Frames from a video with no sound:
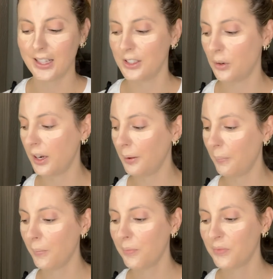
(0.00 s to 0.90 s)
that's annoying.
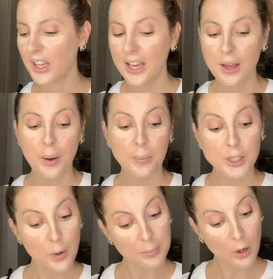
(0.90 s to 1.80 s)

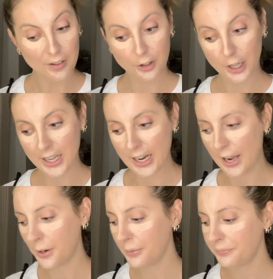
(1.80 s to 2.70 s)
So I'm covering it
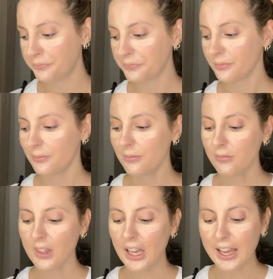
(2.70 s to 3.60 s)
now.
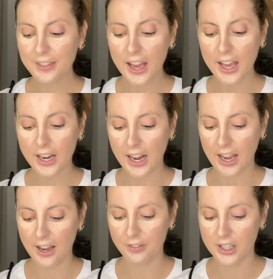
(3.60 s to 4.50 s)
And then I
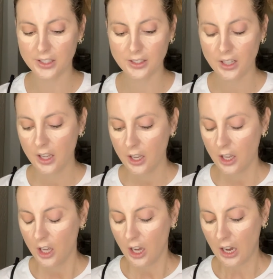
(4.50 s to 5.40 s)
have this
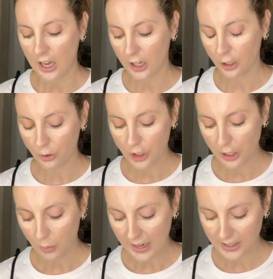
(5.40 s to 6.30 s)
uh,
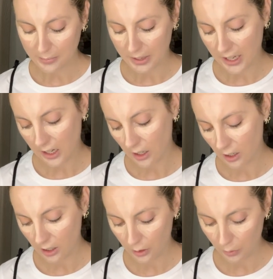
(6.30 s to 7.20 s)
Gucci Westman,
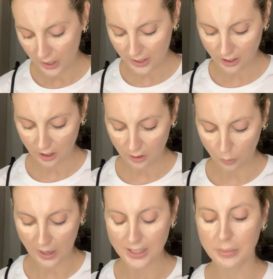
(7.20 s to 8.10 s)
what is her?
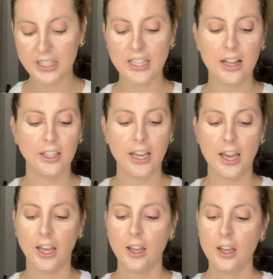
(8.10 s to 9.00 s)
Westman
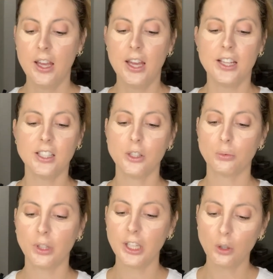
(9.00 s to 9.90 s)
Atelier. It's this
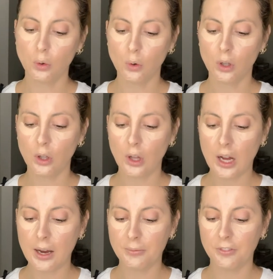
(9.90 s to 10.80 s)
really cool
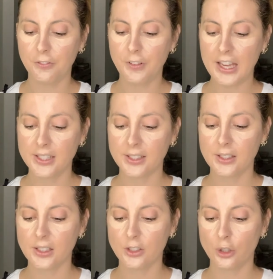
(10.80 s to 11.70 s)
um,
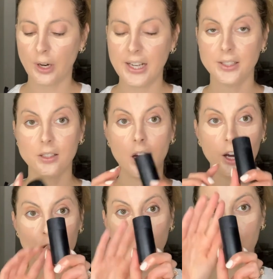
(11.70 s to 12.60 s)
face trace
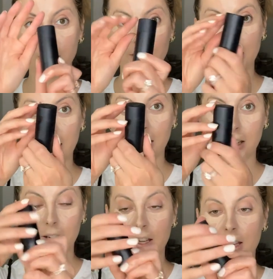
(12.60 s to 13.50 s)
contour stick